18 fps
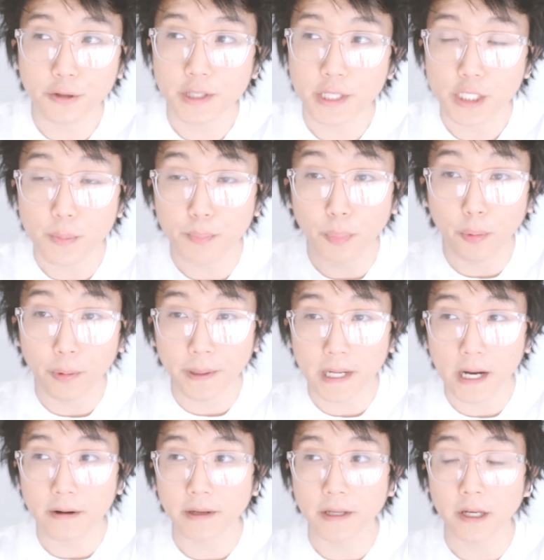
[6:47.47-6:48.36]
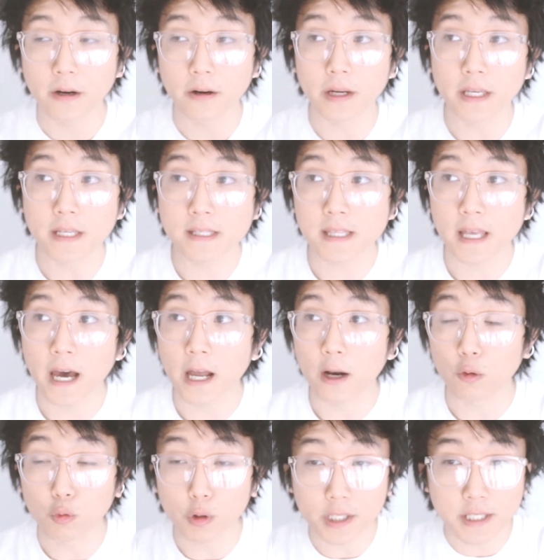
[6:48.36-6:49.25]
thing to point out here is
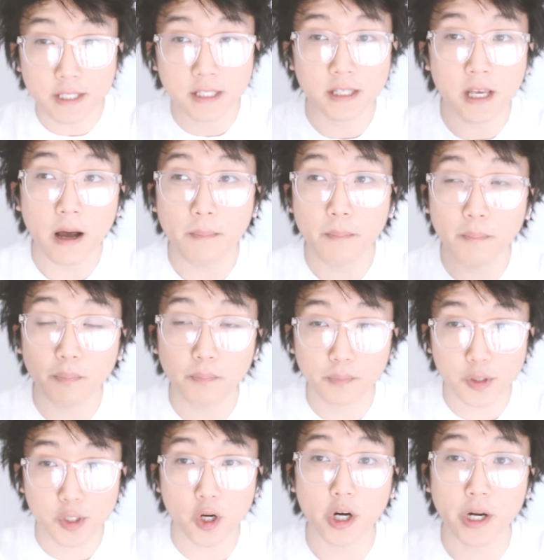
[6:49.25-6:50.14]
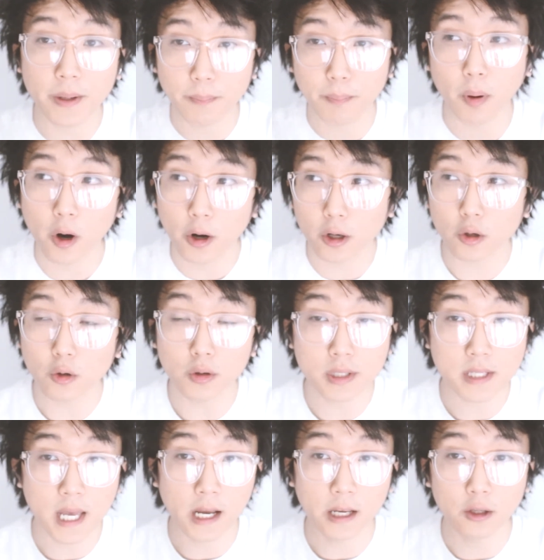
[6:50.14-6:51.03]
that with some certain
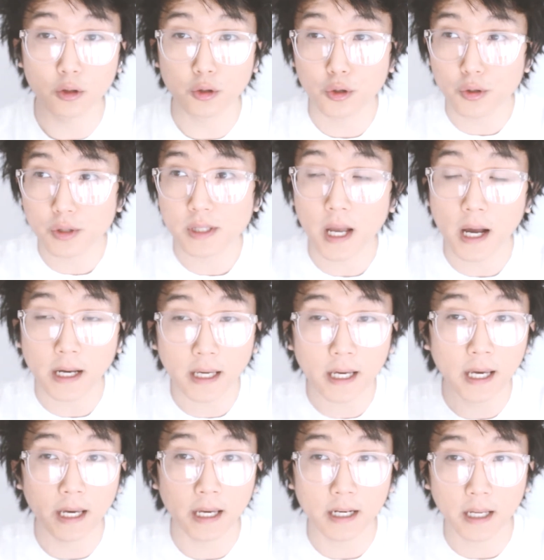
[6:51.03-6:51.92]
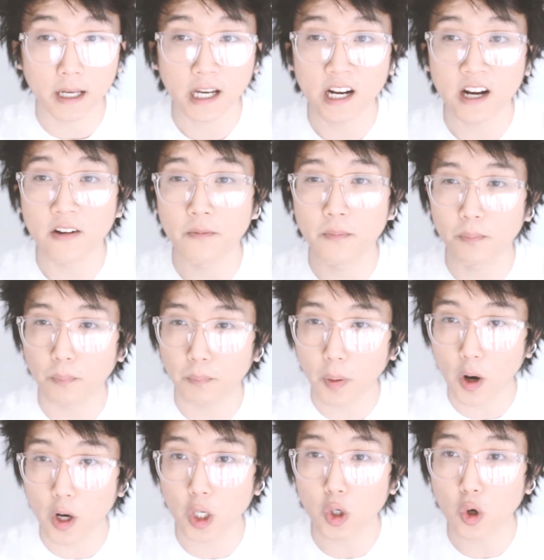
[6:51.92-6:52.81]
particles that you use dake in a kind of
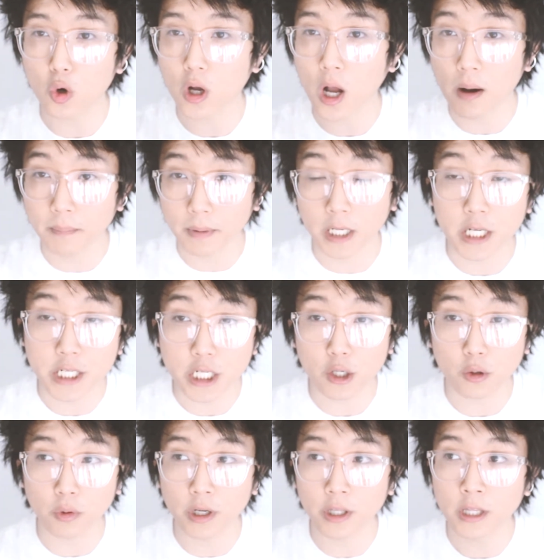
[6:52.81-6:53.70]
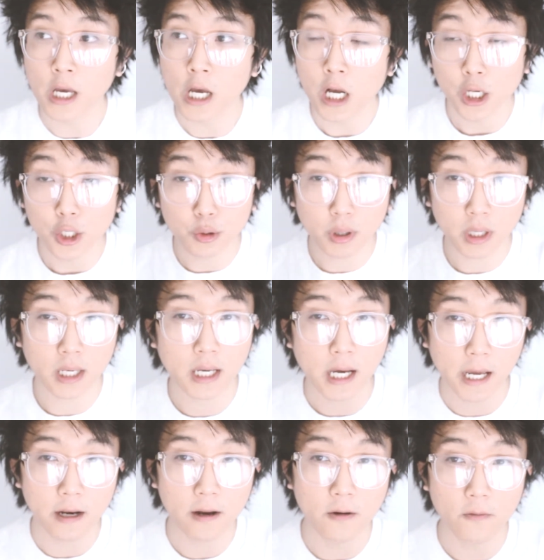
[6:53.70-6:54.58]
particle combination with, you can
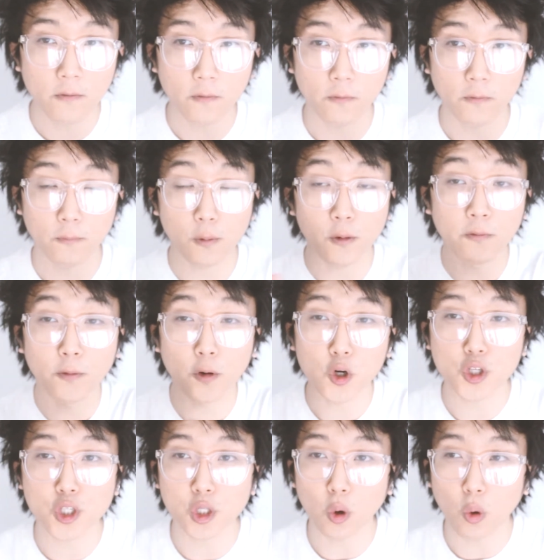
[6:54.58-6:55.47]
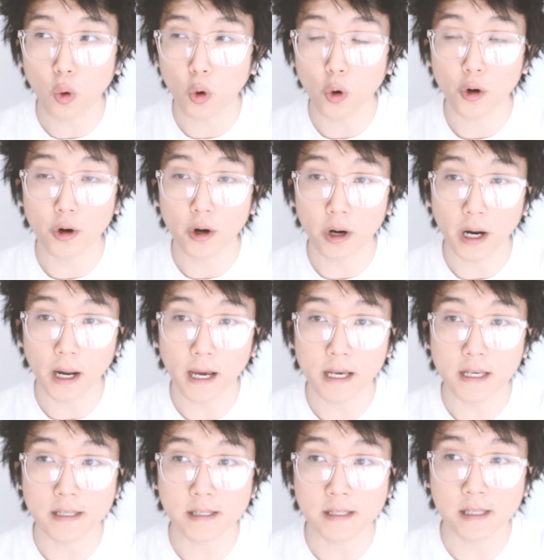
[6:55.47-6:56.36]
kind of reverse the order,
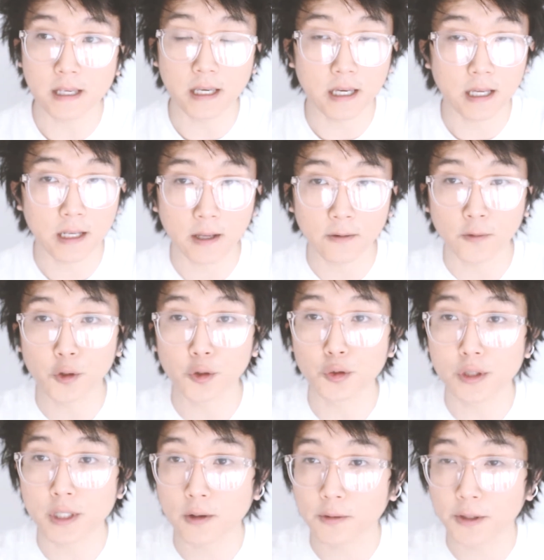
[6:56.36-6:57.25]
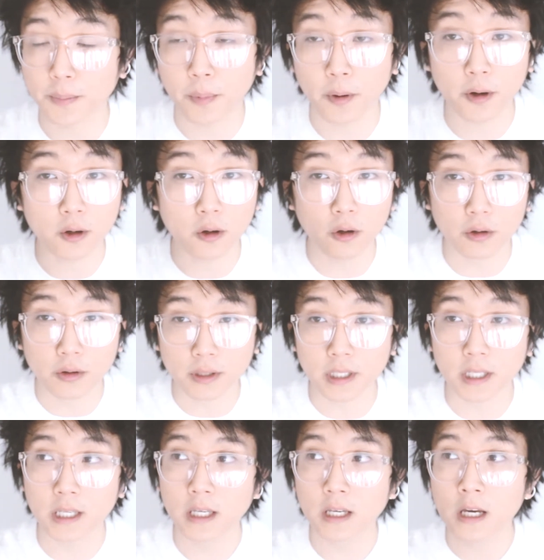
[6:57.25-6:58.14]
as in if you used it with the particle
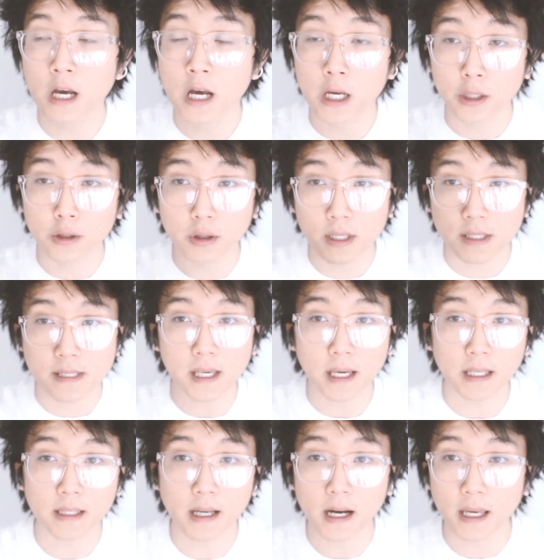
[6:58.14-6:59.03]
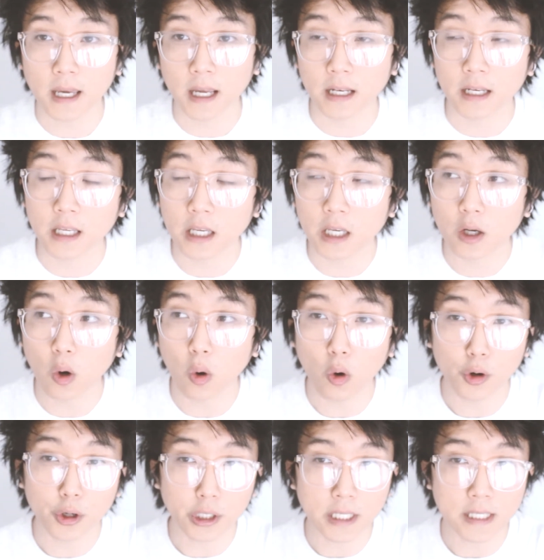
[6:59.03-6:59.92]
ni, you could say dake ni,
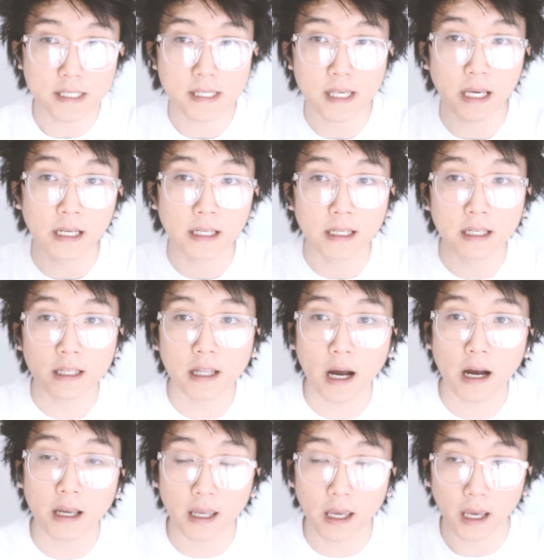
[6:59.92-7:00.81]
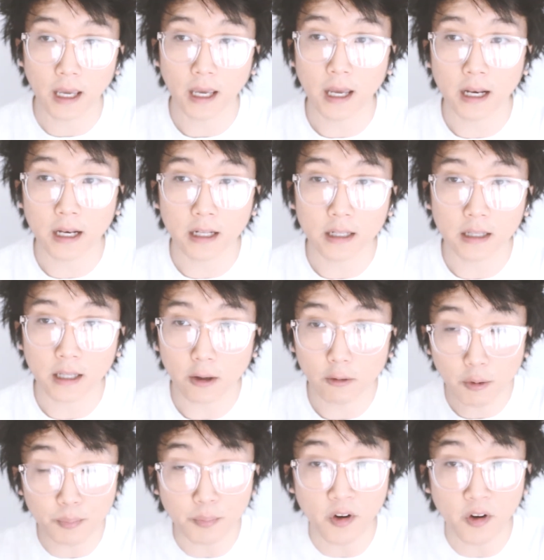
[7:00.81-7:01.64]
or you could say ni dake, and they would